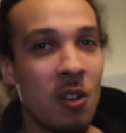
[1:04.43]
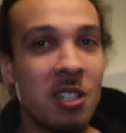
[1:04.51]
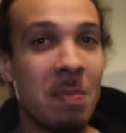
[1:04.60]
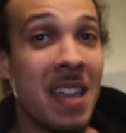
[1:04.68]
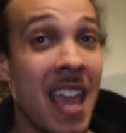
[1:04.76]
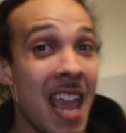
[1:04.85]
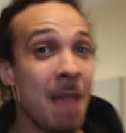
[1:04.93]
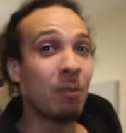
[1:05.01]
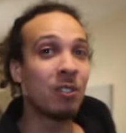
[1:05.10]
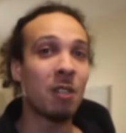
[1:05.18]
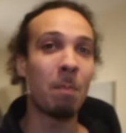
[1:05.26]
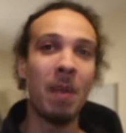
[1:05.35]
going to be
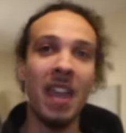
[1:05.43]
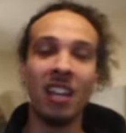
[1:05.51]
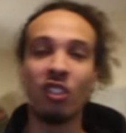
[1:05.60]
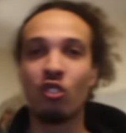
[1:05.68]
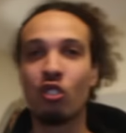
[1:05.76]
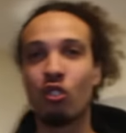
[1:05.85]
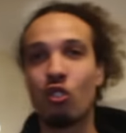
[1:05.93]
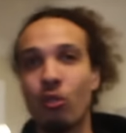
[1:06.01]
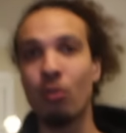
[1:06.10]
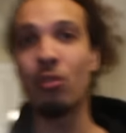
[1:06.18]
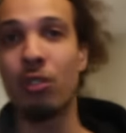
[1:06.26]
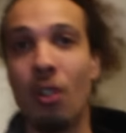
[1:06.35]
able to pick
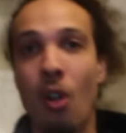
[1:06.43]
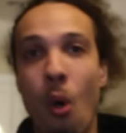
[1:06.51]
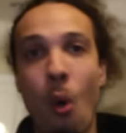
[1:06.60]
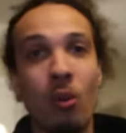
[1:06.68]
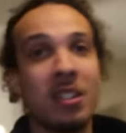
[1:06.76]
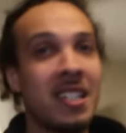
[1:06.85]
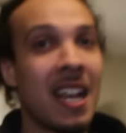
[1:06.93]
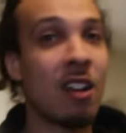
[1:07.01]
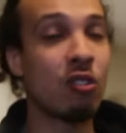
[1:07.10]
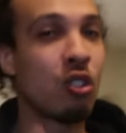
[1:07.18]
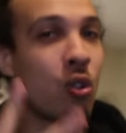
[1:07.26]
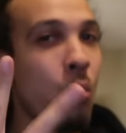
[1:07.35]
truth or dare
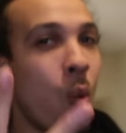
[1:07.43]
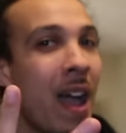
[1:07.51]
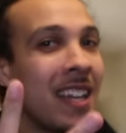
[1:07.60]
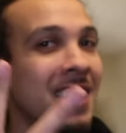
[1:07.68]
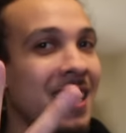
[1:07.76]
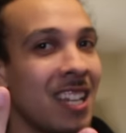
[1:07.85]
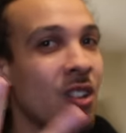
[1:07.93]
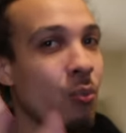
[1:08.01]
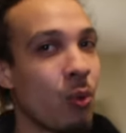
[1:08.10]
twice in a